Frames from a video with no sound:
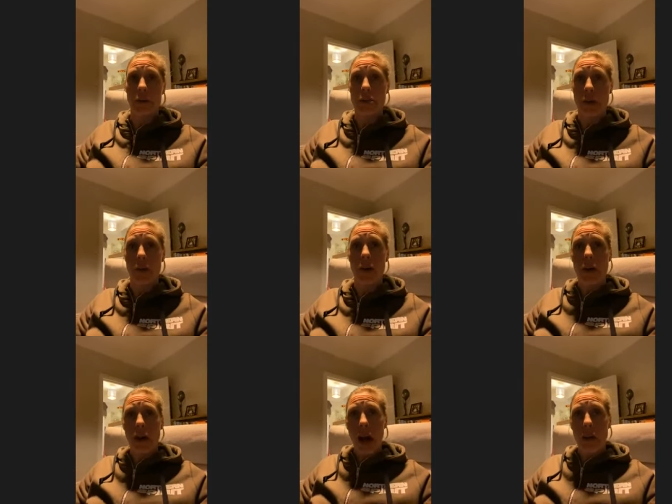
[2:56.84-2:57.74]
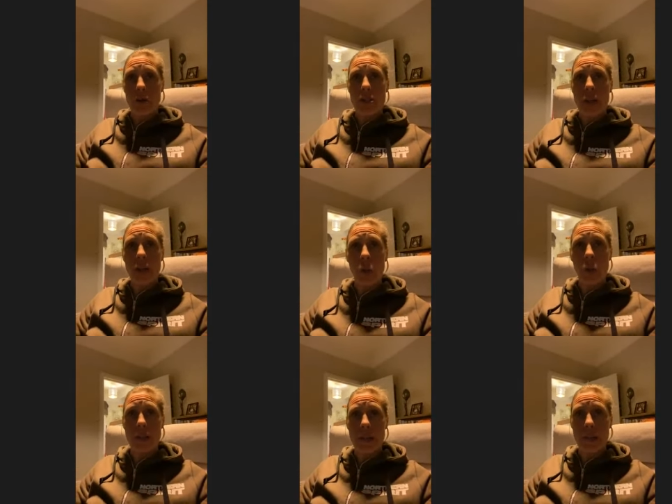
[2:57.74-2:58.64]
So I was the
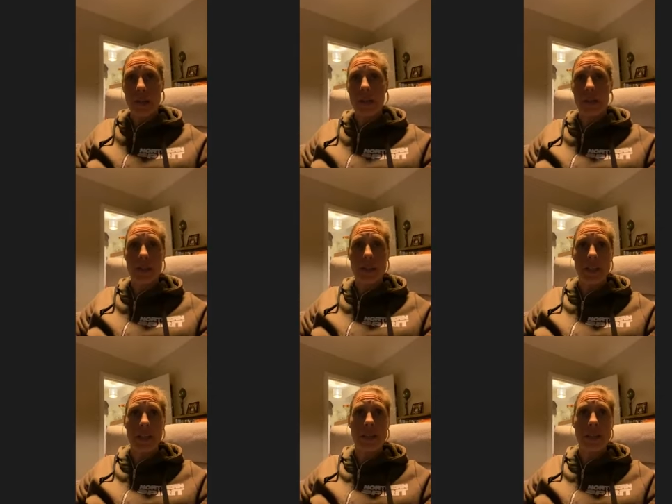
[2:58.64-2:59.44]
naughty kid who couldn't sit